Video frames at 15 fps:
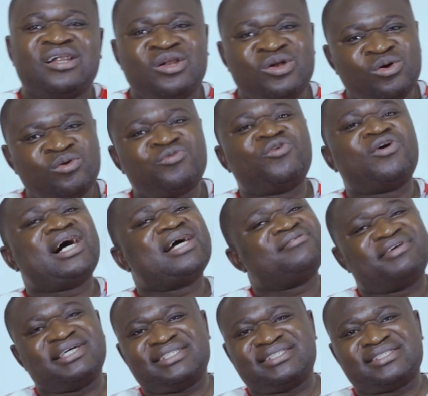Look for
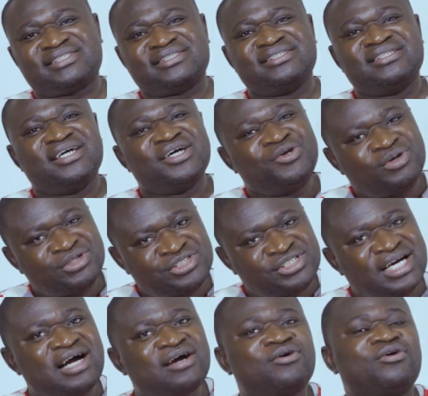advice. You're
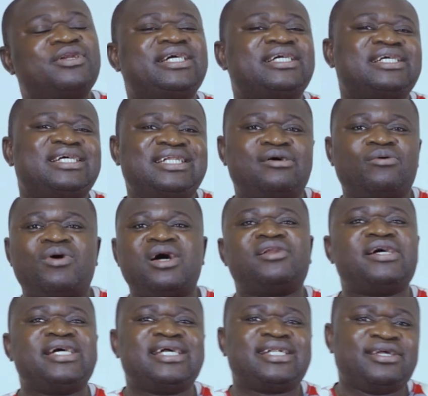struggling in one
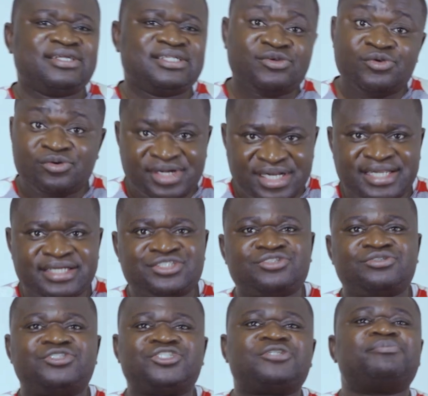area in your
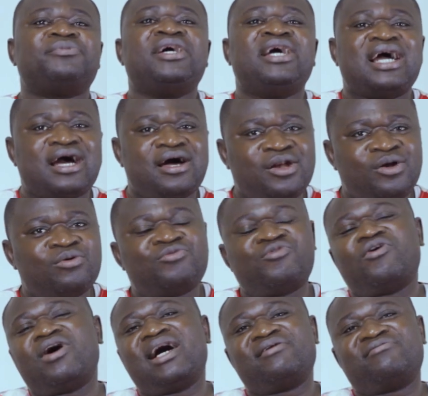relationship. Look
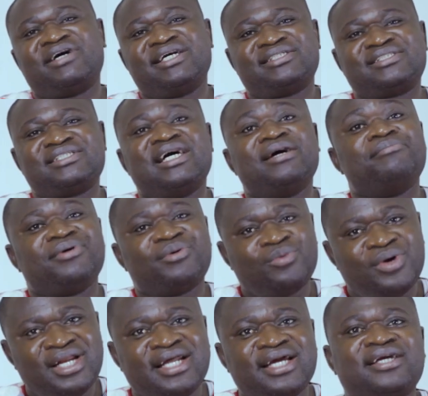for advice and be
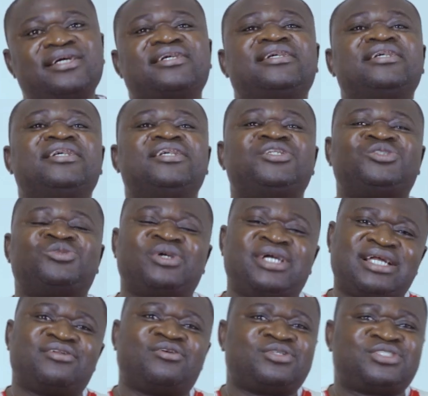willing to
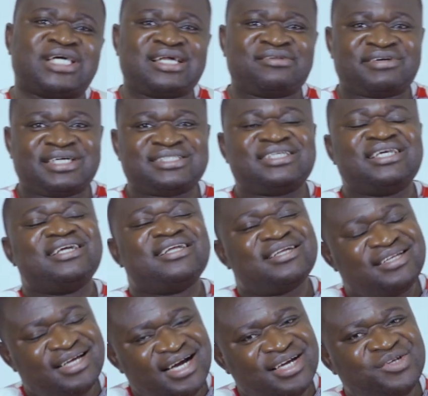get those advice.
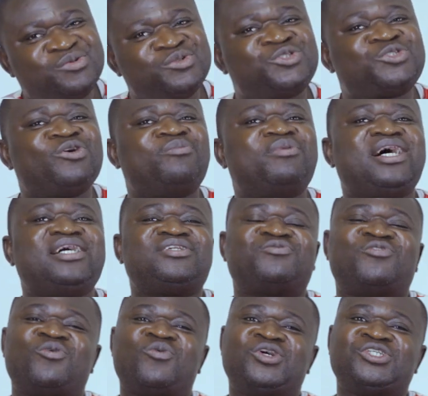Thank you so much
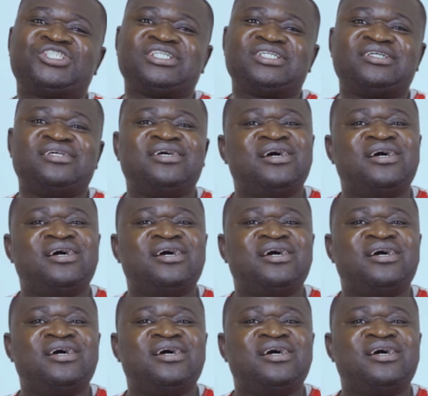for watching.